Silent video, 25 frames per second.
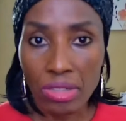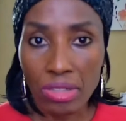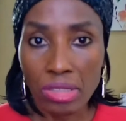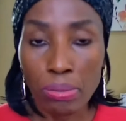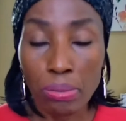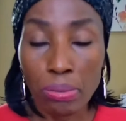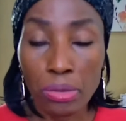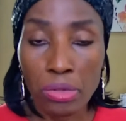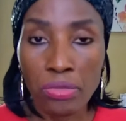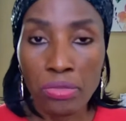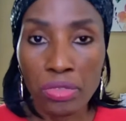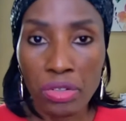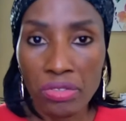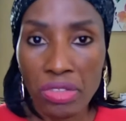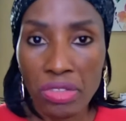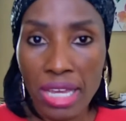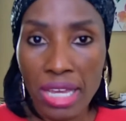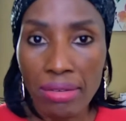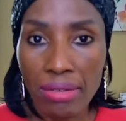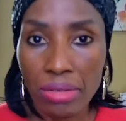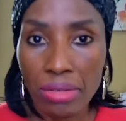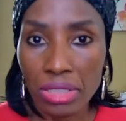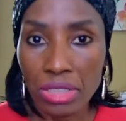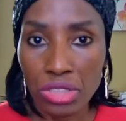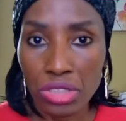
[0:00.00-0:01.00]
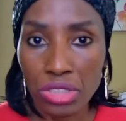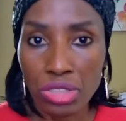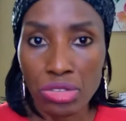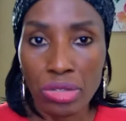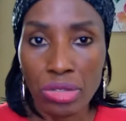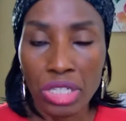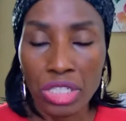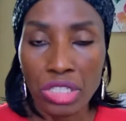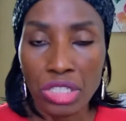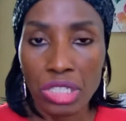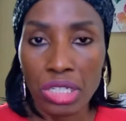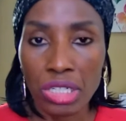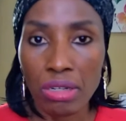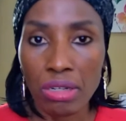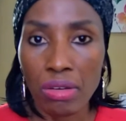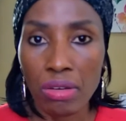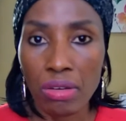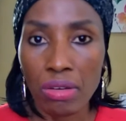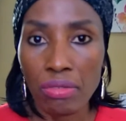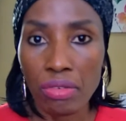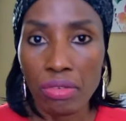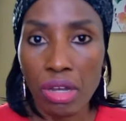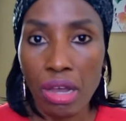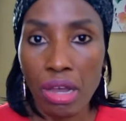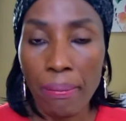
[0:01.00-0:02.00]
proof of that registration
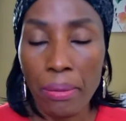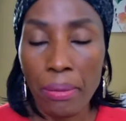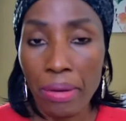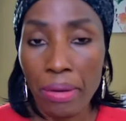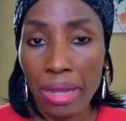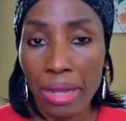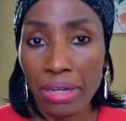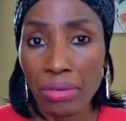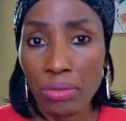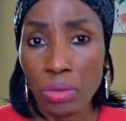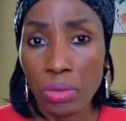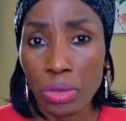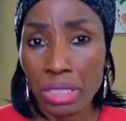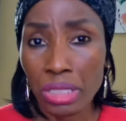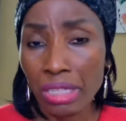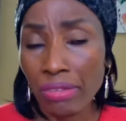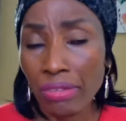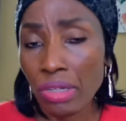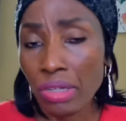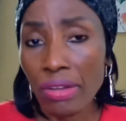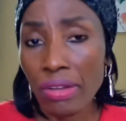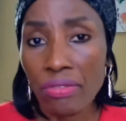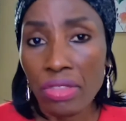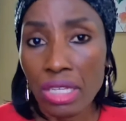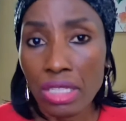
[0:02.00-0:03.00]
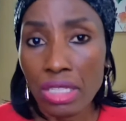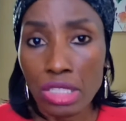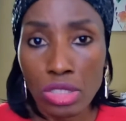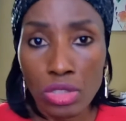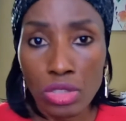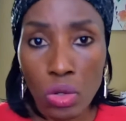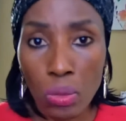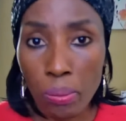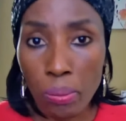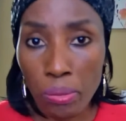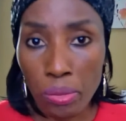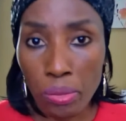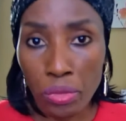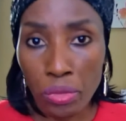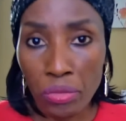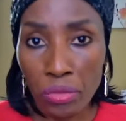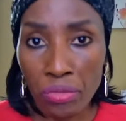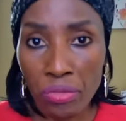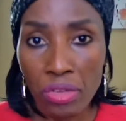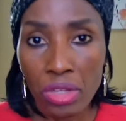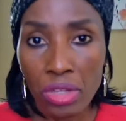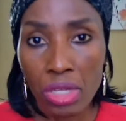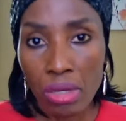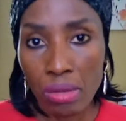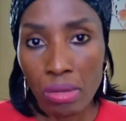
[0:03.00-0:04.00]
of copyrighted work, even if there's no proof,
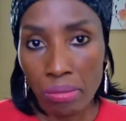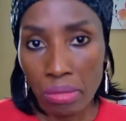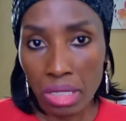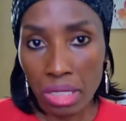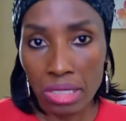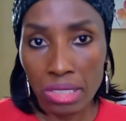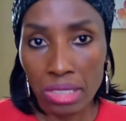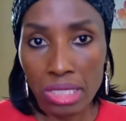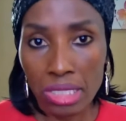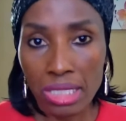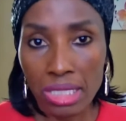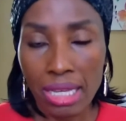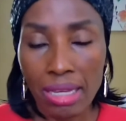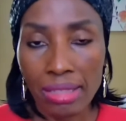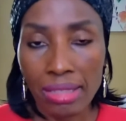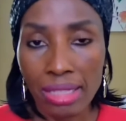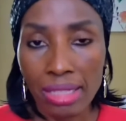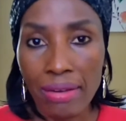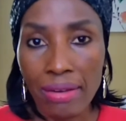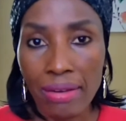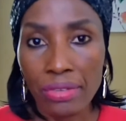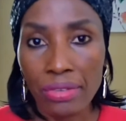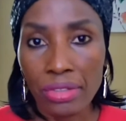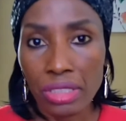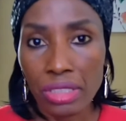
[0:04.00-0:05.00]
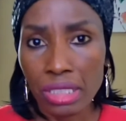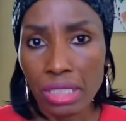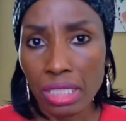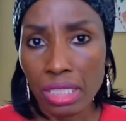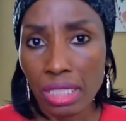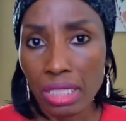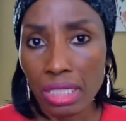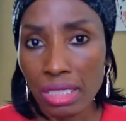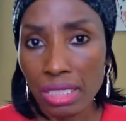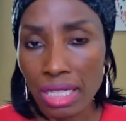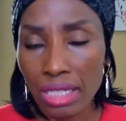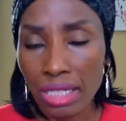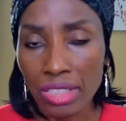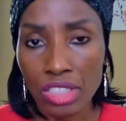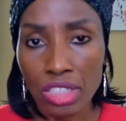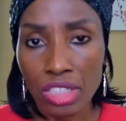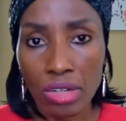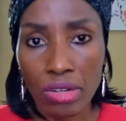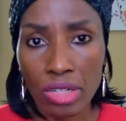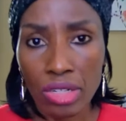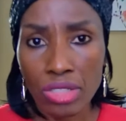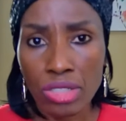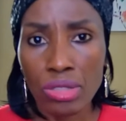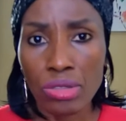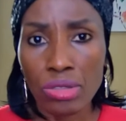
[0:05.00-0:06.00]
because South Africa,
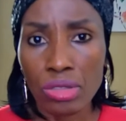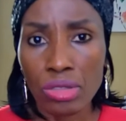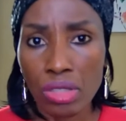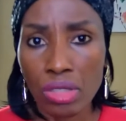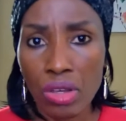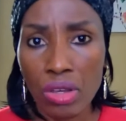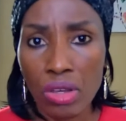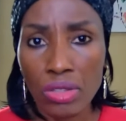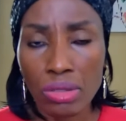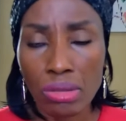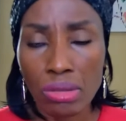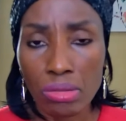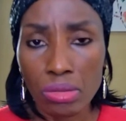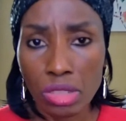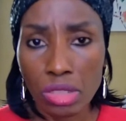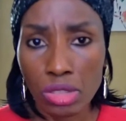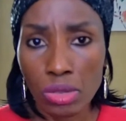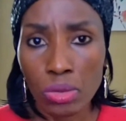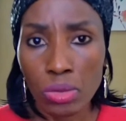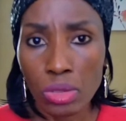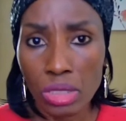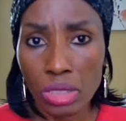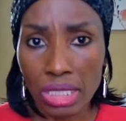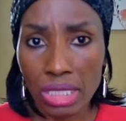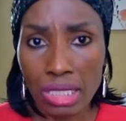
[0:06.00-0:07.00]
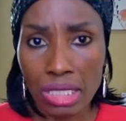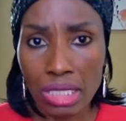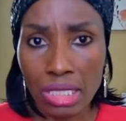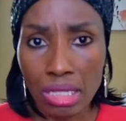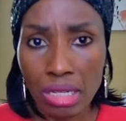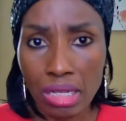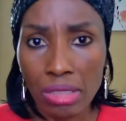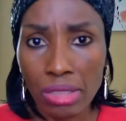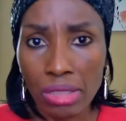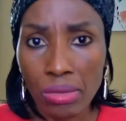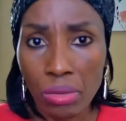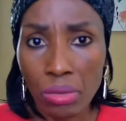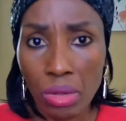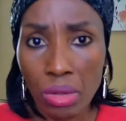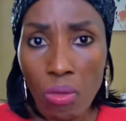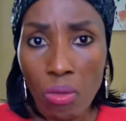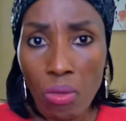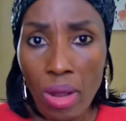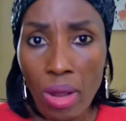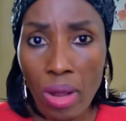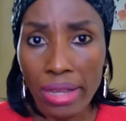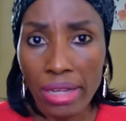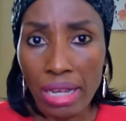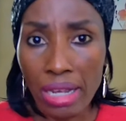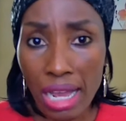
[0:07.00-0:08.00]
Nigeria, certain laws don't necessarily
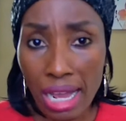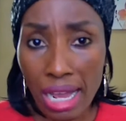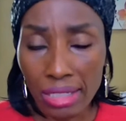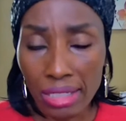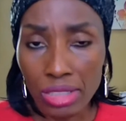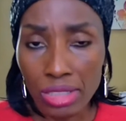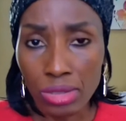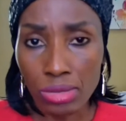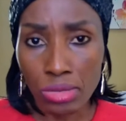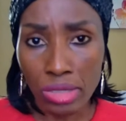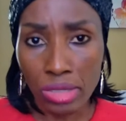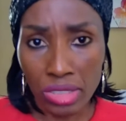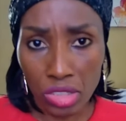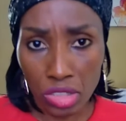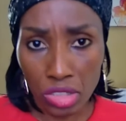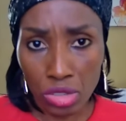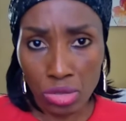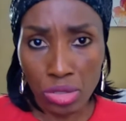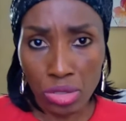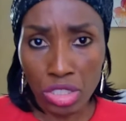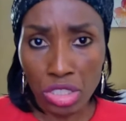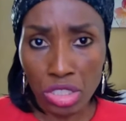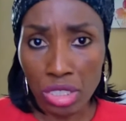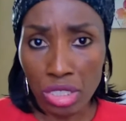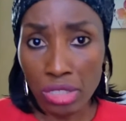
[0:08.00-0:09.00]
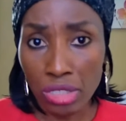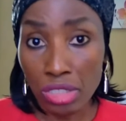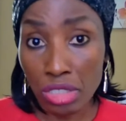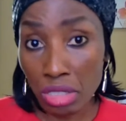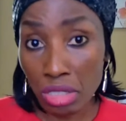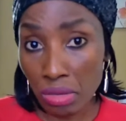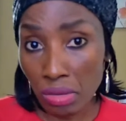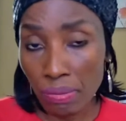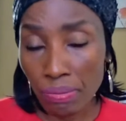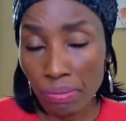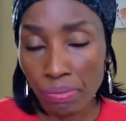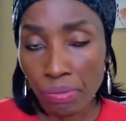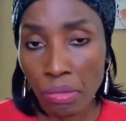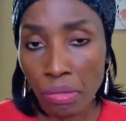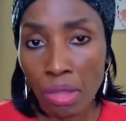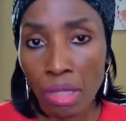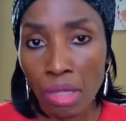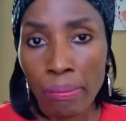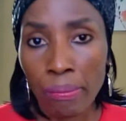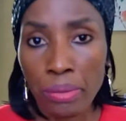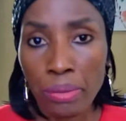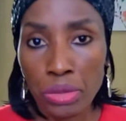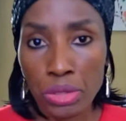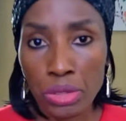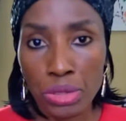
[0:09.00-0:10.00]
require actual registration to
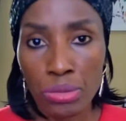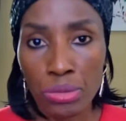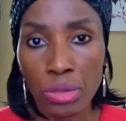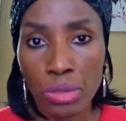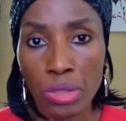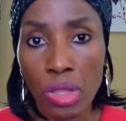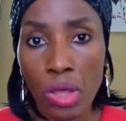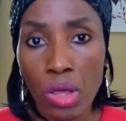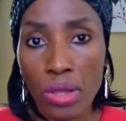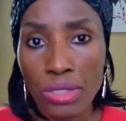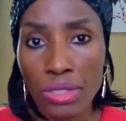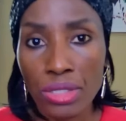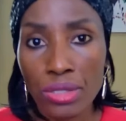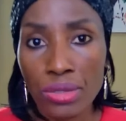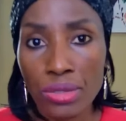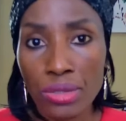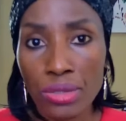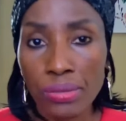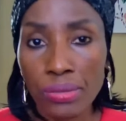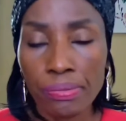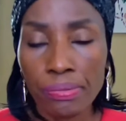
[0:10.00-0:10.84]
pursue a lawsuit.